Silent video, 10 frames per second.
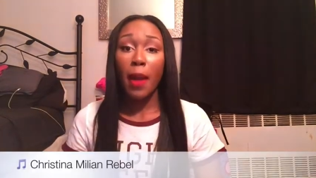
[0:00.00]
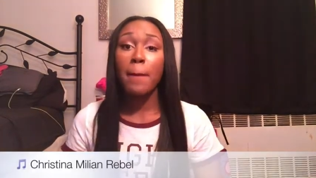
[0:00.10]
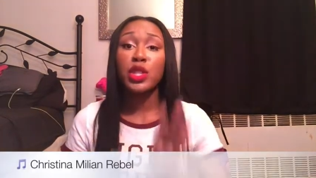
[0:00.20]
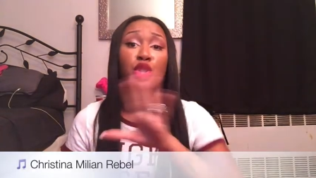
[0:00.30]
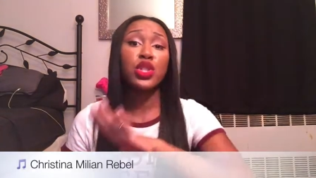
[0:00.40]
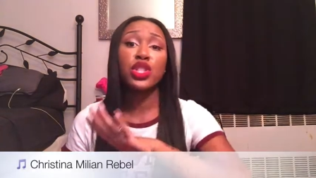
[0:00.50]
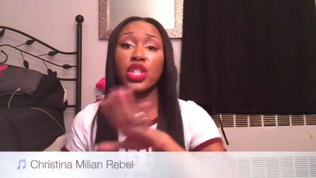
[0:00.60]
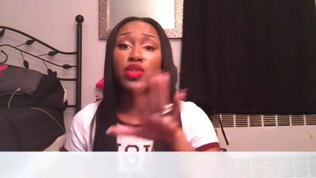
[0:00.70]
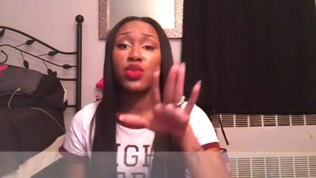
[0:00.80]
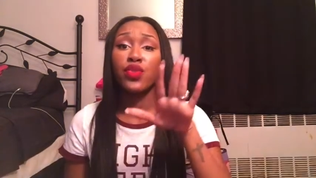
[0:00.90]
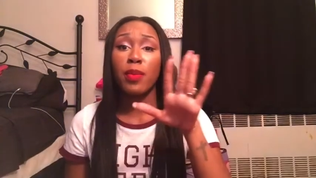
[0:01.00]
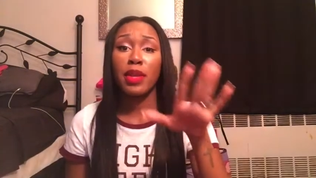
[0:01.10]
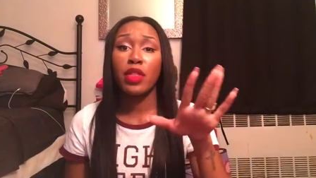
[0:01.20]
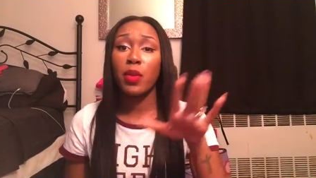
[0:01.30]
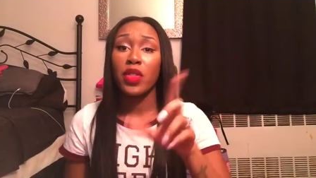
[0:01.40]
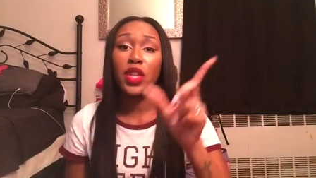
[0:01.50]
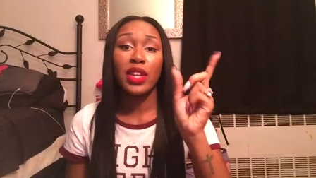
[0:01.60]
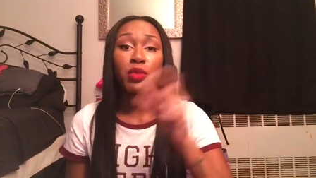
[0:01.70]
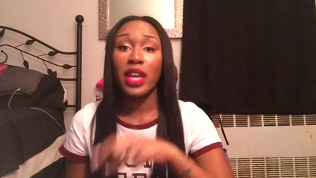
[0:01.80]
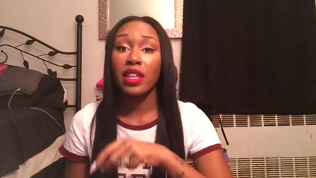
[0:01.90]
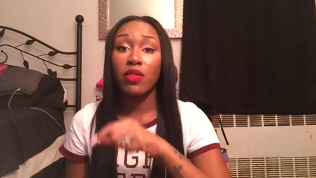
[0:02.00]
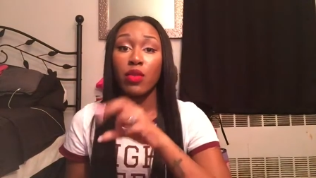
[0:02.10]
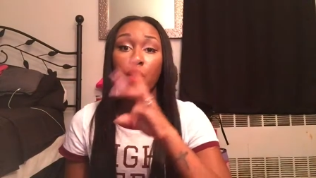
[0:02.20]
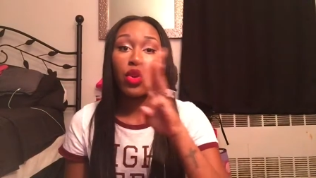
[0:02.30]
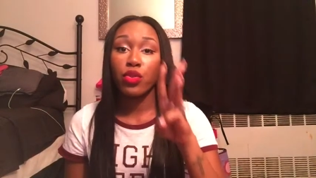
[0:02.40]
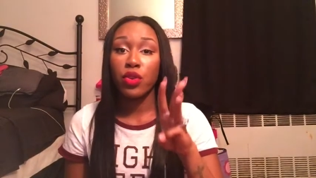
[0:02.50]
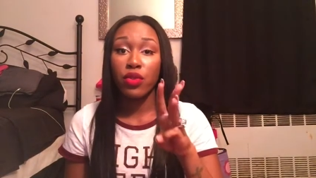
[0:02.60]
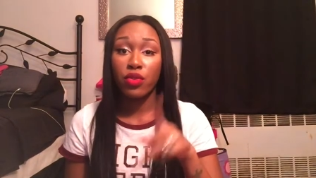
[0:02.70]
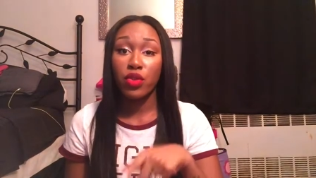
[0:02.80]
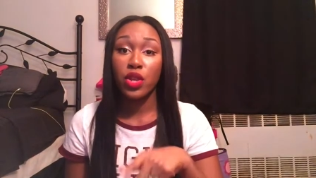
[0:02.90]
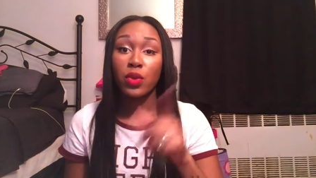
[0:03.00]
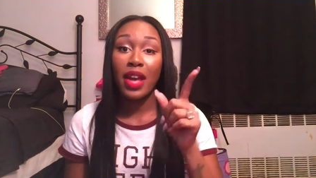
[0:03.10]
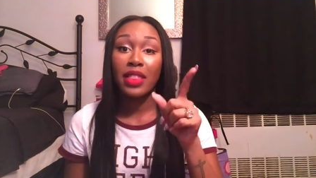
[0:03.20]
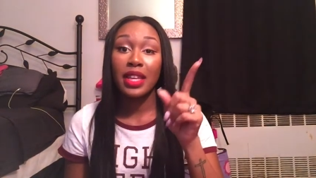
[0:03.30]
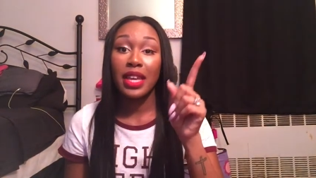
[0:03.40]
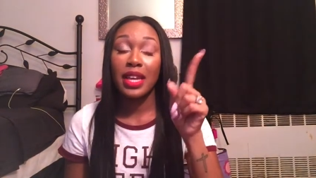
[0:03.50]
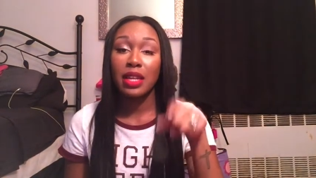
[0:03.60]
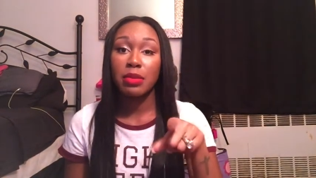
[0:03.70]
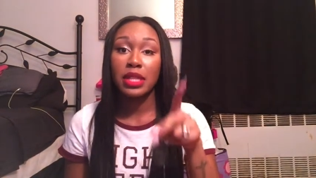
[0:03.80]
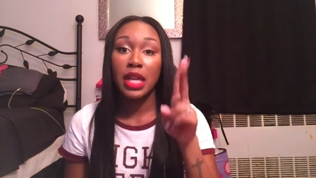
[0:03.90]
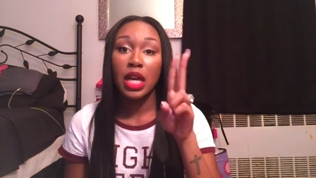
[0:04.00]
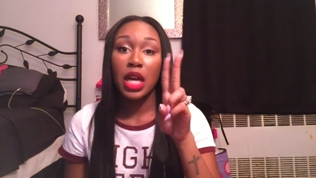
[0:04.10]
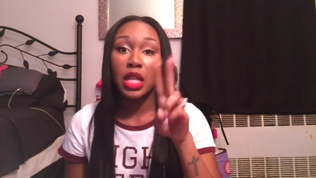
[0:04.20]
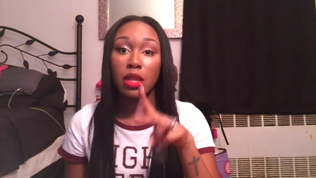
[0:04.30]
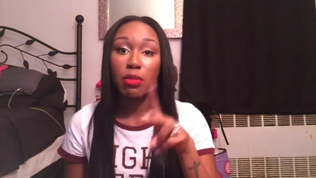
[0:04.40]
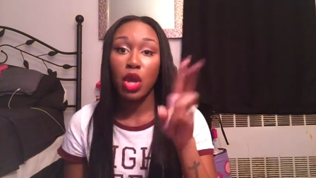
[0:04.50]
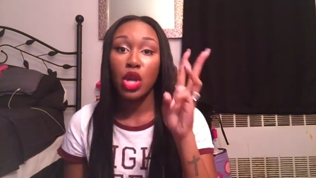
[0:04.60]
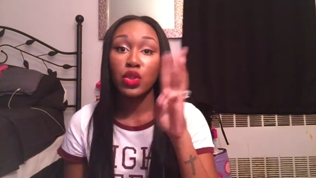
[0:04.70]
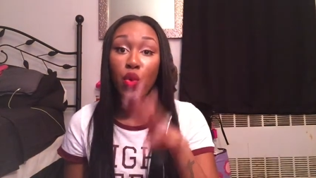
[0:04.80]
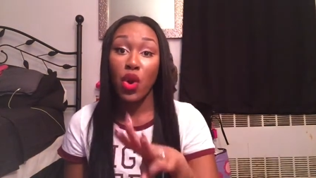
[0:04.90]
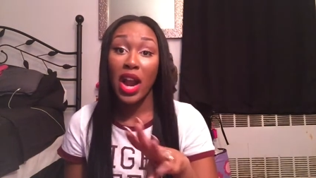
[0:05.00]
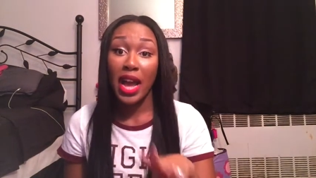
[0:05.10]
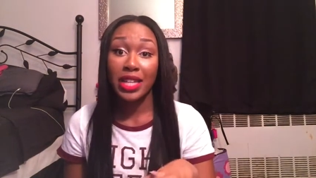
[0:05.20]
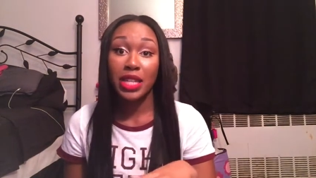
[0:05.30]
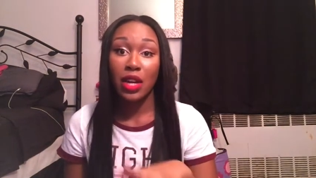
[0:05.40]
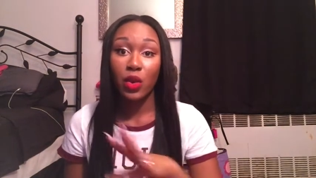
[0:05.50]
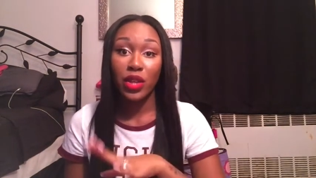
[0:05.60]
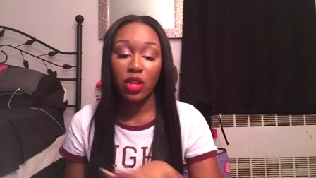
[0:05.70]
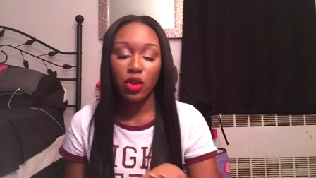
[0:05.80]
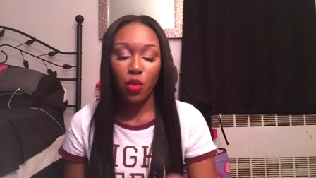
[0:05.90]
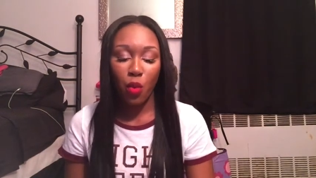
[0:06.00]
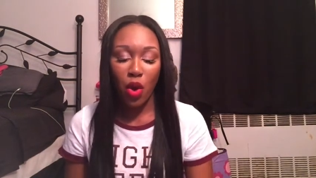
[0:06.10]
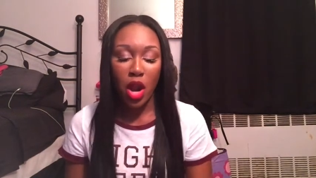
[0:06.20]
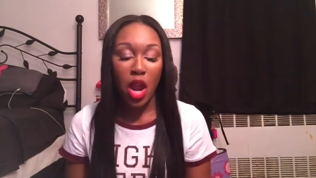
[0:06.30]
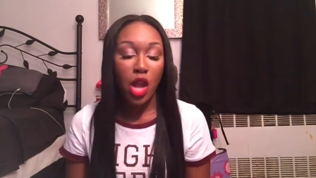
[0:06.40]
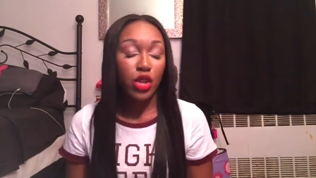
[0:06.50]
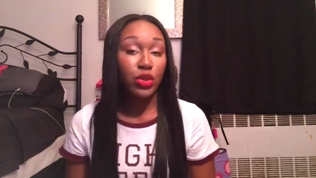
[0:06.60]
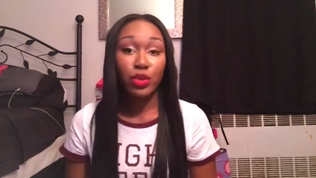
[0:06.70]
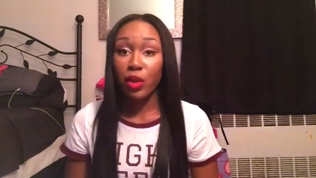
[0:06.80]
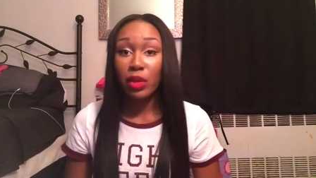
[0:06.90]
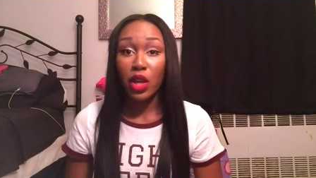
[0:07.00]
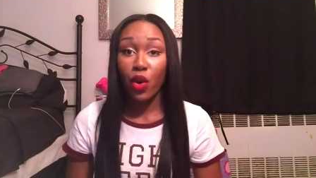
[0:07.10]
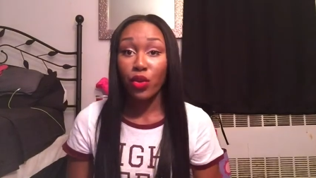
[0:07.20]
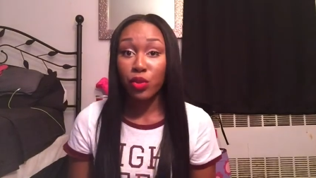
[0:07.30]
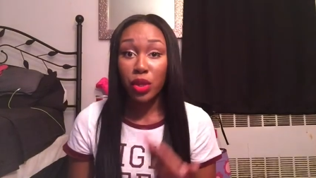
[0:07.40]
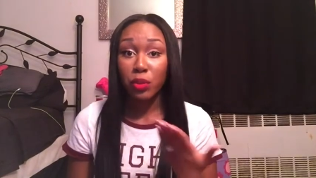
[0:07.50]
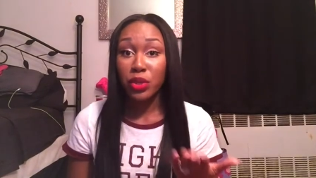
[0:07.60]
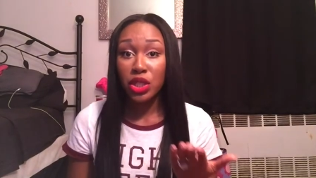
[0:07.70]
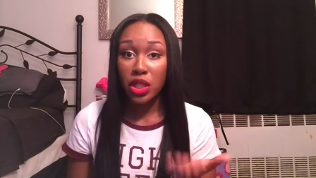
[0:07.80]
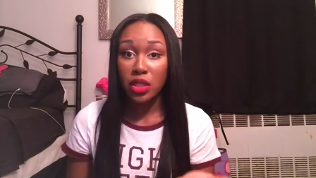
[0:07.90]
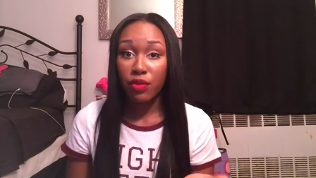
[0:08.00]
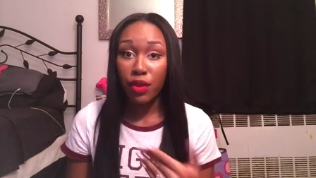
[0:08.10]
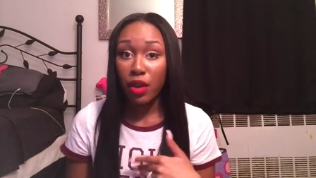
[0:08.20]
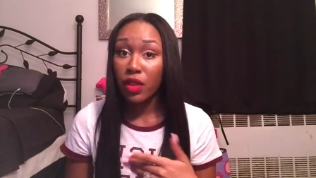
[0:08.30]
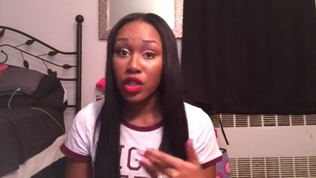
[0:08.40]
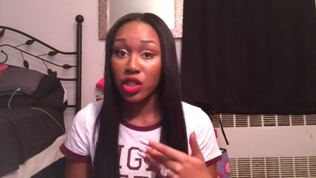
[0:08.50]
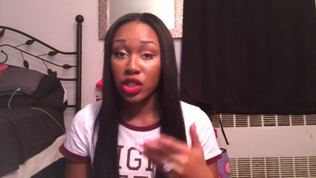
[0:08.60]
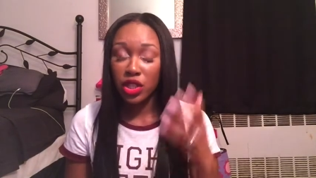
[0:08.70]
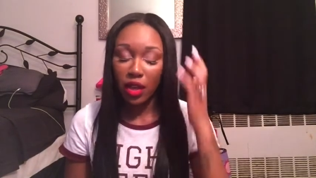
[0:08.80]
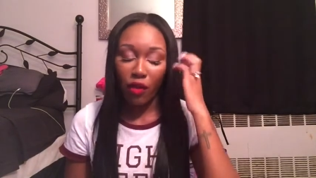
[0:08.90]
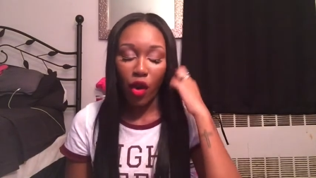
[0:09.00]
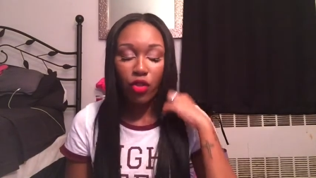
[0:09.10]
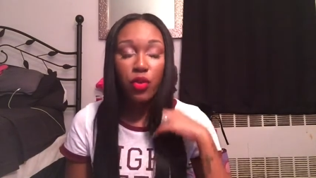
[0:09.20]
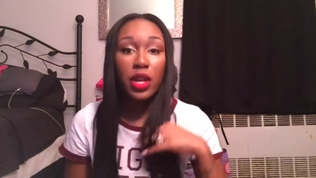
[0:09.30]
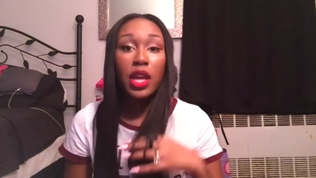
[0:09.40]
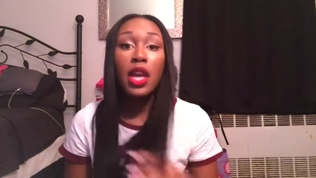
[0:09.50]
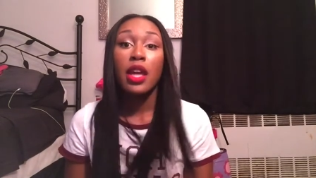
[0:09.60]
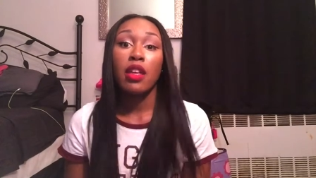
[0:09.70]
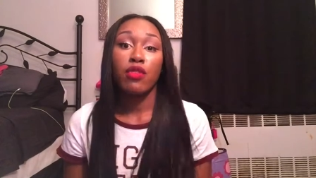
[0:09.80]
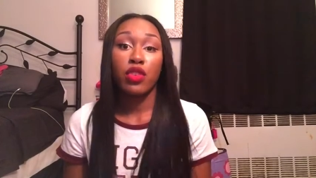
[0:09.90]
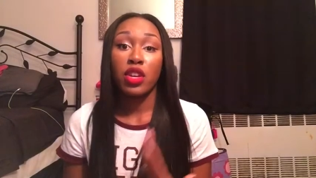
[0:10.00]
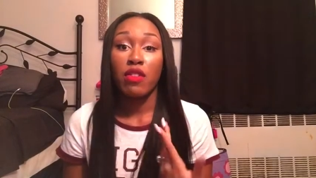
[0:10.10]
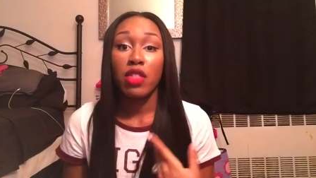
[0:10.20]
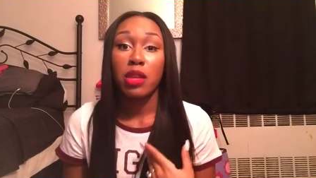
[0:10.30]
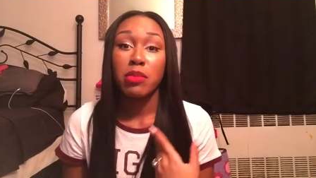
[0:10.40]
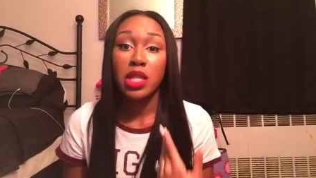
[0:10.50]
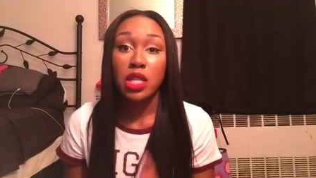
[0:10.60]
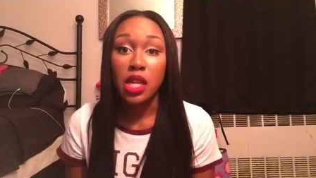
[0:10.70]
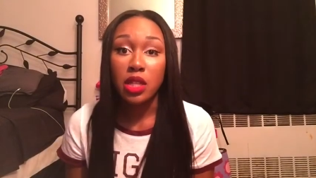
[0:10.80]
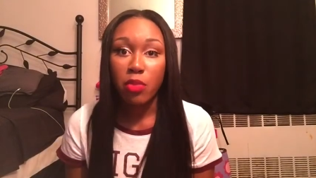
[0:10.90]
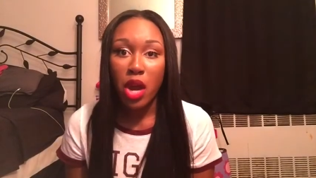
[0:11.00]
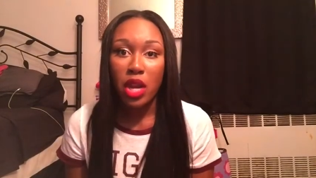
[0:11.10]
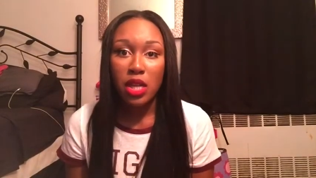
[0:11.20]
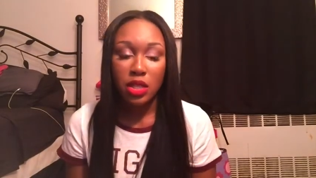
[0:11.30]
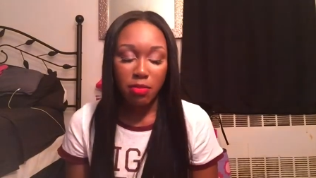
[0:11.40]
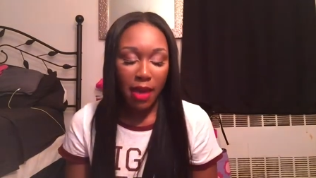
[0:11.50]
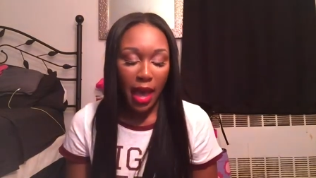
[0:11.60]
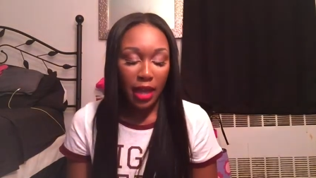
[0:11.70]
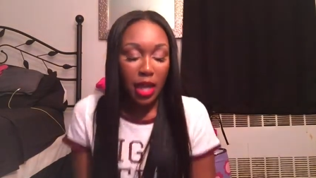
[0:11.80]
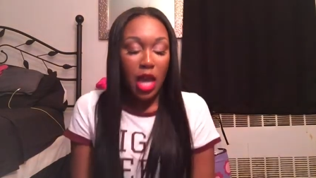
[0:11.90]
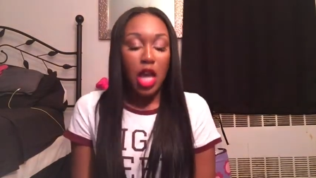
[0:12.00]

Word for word: But you could choose from either one. They do not give you all three for free. You either get a lipstick, a lip gloss, or an eyeshadow, either or. You don't get all three, which isn't fair. They should just give all three if you're giving them six products back.